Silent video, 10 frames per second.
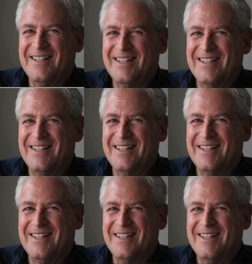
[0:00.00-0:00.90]

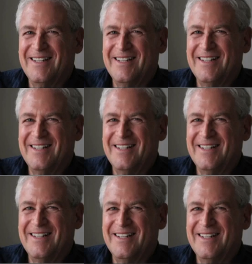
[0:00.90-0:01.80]

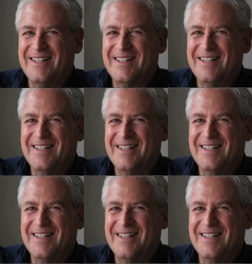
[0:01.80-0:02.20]
Nobody speaks.